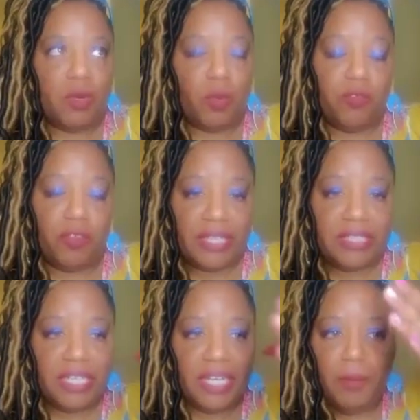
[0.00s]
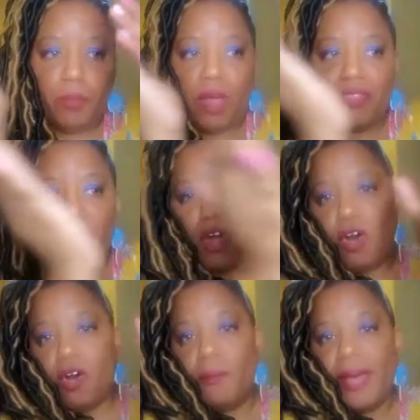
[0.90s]
and reflected, he brought that
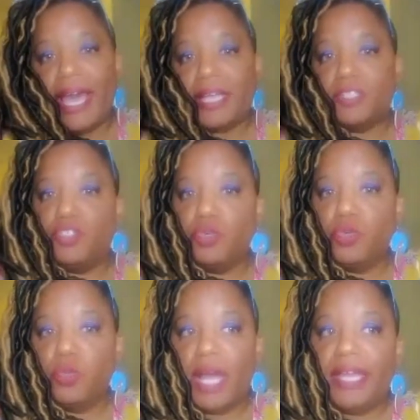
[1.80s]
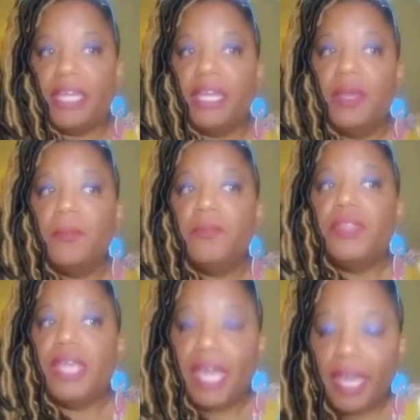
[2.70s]
all back to like,
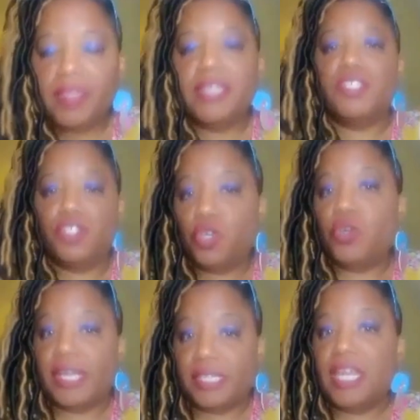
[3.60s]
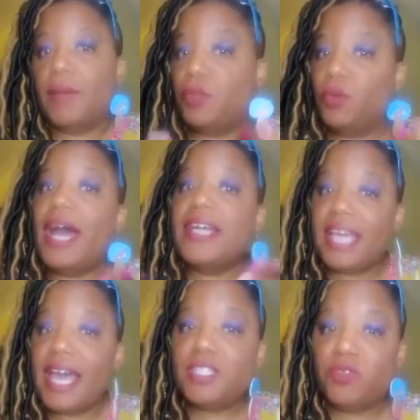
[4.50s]
hey, this is your next step. You guys
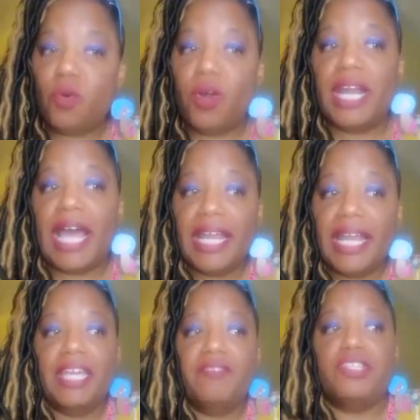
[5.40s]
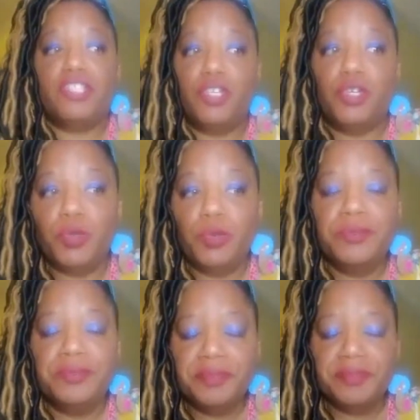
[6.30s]
asked for it, and I didn't give it to you
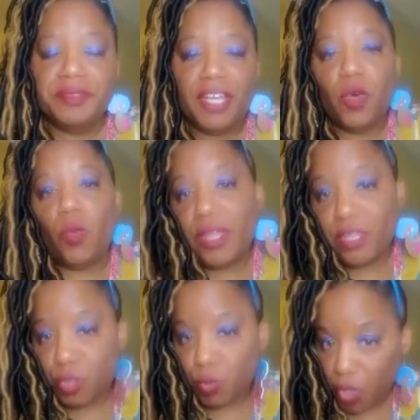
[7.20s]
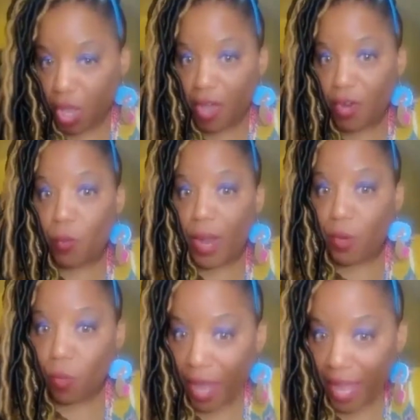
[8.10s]
in the way that you thought or right away,